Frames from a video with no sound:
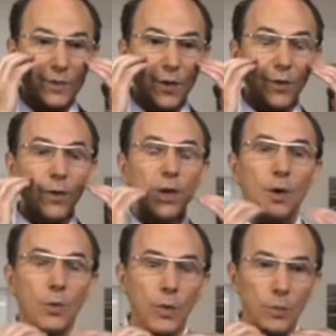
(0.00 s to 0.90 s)
So
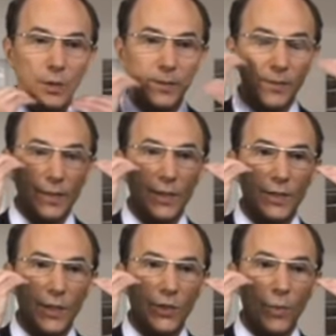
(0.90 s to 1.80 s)
when we're lifting this
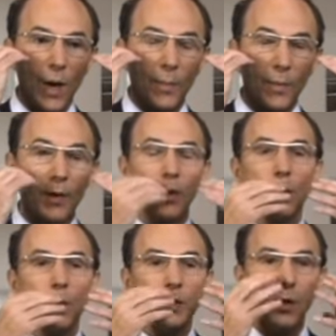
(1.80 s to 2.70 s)
tissue up,
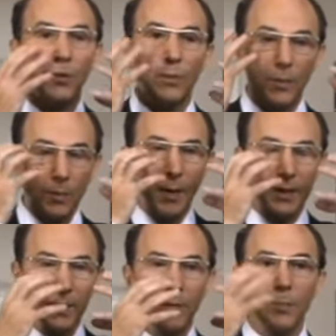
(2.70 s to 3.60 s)
we don't
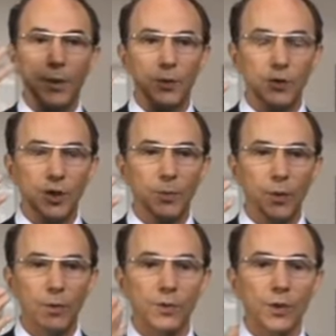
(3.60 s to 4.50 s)
make even bigger
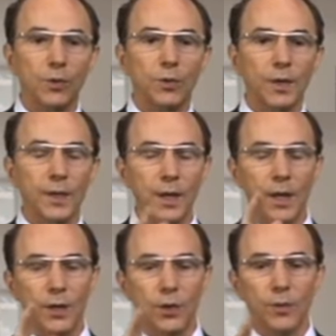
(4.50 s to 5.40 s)
cheekbones. So you
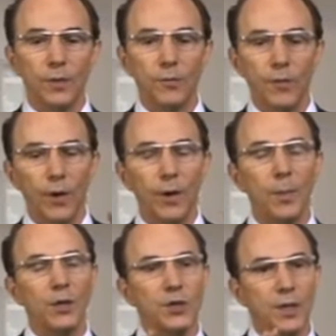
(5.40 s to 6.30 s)
can very
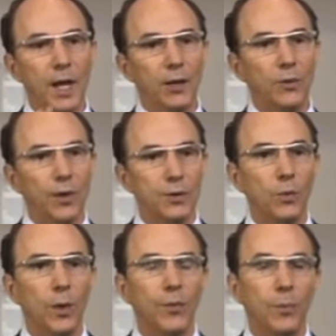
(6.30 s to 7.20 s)
much tailor it
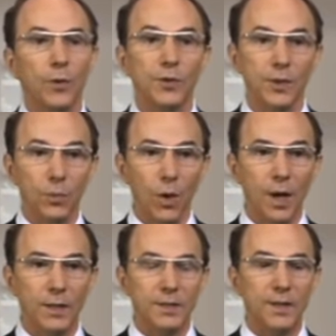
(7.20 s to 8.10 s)
to what the person
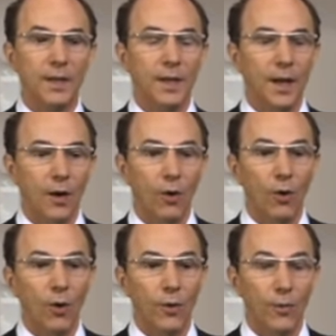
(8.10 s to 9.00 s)
wants.
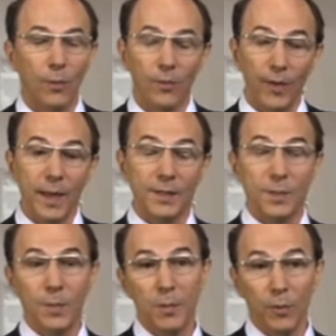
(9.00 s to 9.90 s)
Or we've had
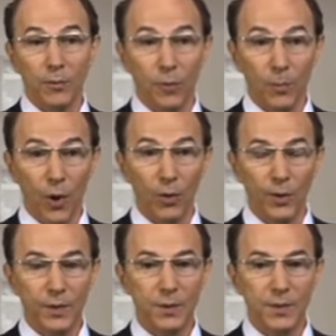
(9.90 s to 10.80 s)
some people from
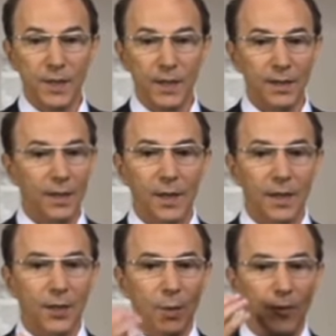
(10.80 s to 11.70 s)
Poland who said,
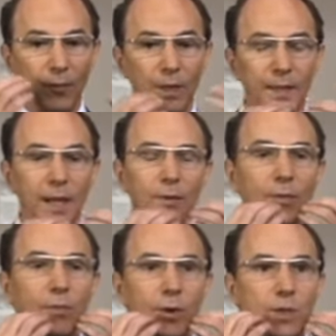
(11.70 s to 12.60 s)
you know, I feel like I have
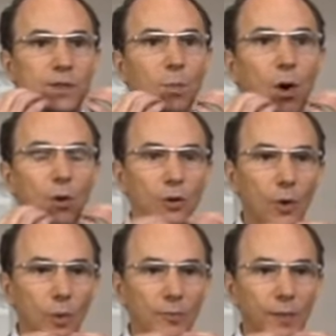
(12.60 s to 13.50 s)
a very small
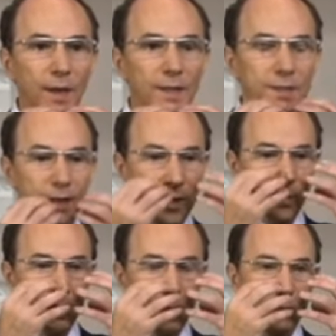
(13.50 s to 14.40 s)
lower face,
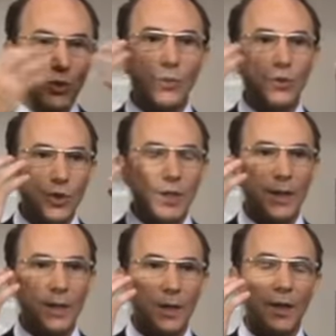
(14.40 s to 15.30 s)
but I'm too
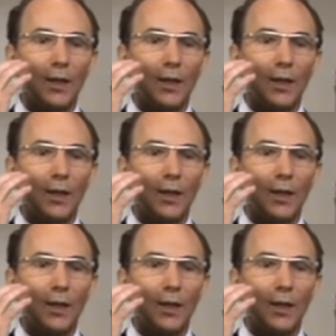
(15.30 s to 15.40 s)
cheeky.